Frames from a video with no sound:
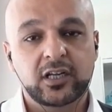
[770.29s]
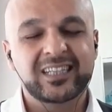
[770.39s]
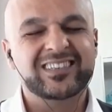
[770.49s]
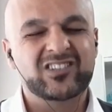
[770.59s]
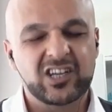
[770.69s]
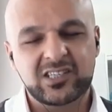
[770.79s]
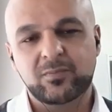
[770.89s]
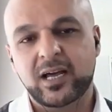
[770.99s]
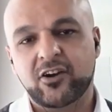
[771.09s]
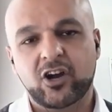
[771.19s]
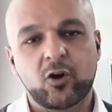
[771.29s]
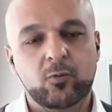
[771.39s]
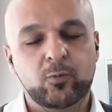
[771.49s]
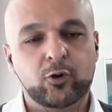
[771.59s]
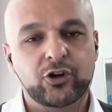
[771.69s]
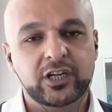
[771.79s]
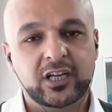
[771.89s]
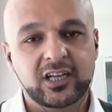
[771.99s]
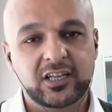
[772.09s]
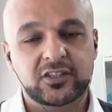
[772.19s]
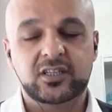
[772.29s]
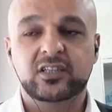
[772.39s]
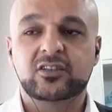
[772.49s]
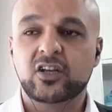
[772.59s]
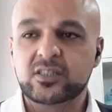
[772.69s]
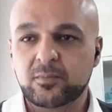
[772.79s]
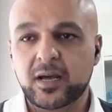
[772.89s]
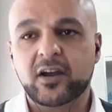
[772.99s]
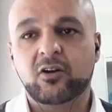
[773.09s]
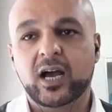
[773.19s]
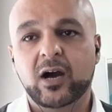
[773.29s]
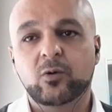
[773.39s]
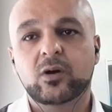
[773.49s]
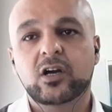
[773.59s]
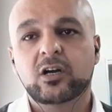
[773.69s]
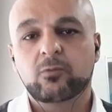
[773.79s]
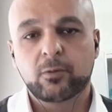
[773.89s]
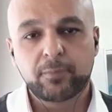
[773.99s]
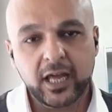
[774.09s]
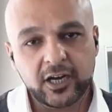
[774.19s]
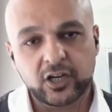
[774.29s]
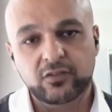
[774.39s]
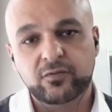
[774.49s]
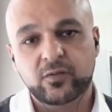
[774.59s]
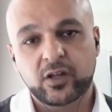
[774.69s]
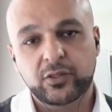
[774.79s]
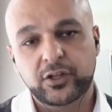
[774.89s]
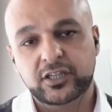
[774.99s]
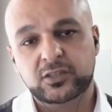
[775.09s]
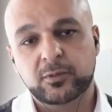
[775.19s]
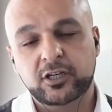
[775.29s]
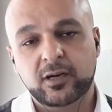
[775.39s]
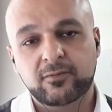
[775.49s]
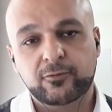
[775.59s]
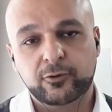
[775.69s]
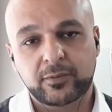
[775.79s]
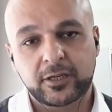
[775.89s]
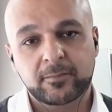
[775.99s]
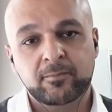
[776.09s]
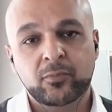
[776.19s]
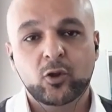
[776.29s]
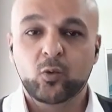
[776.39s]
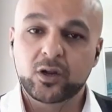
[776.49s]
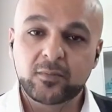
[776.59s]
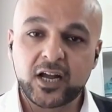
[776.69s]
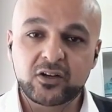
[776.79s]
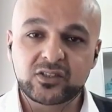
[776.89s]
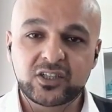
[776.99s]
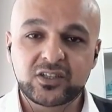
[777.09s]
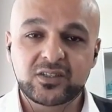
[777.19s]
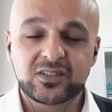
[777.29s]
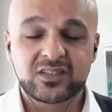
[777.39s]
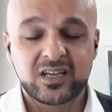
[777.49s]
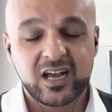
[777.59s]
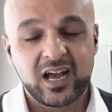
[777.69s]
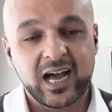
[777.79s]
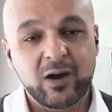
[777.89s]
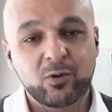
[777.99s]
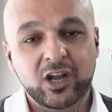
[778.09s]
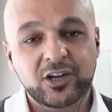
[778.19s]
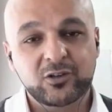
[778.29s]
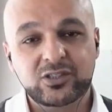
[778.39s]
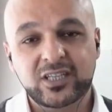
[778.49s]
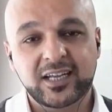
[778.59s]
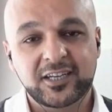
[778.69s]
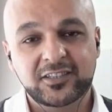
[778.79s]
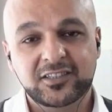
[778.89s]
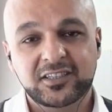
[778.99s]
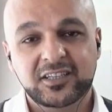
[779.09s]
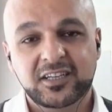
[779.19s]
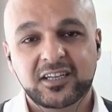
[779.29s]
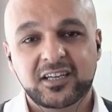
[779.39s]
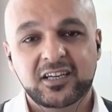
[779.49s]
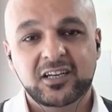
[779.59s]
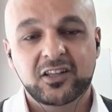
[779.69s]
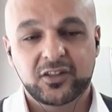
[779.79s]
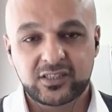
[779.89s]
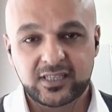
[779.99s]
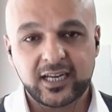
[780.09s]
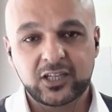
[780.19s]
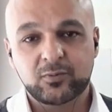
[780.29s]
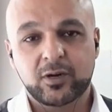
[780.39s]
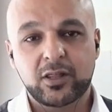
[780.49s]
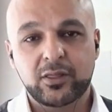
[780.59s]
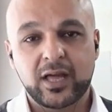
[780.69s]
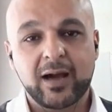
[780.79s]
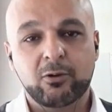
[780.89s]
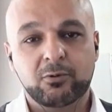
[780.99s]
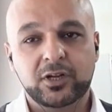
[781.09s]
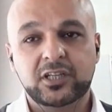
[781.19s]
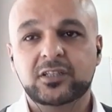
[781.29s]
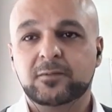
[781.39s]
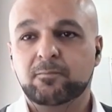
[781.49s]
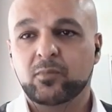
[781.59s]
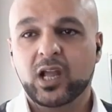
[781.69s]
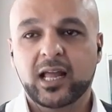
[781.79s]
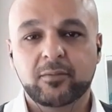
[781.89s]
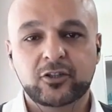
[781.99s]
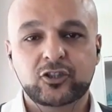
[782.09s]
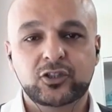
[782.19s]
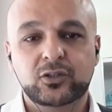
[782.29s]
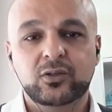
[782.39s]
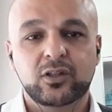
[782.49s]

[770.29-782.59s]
It doesn't matter how boring it gets. It doesn't matter how repetitive things become for me. What matters is I will understand it. The second month I will read element 2.